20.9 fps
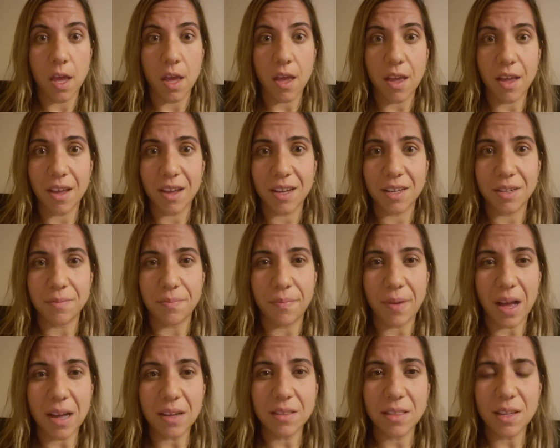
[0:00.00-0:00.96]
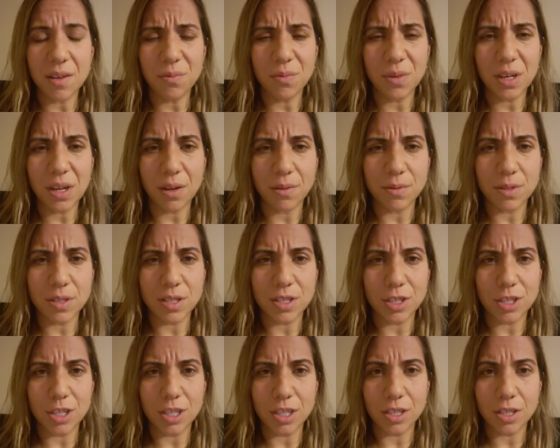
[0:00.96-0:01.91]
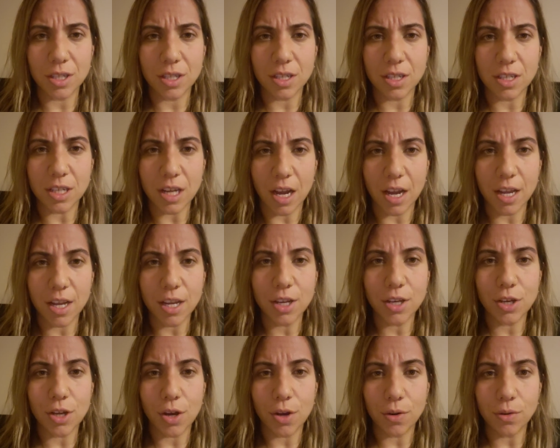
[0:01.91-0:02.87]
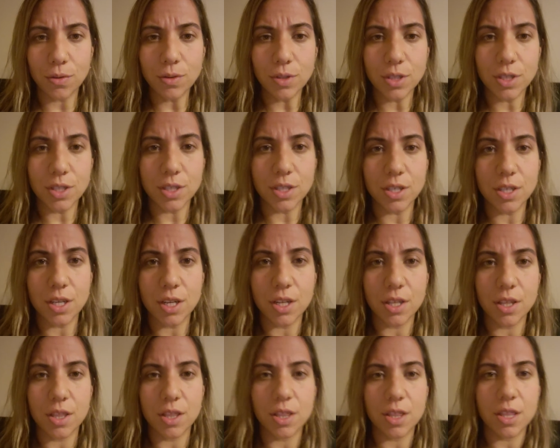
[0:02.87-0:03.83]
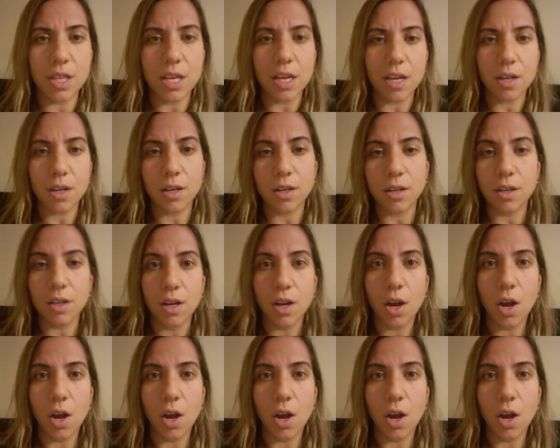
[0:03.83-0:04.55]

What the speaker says: And back then when I was diagnosed, there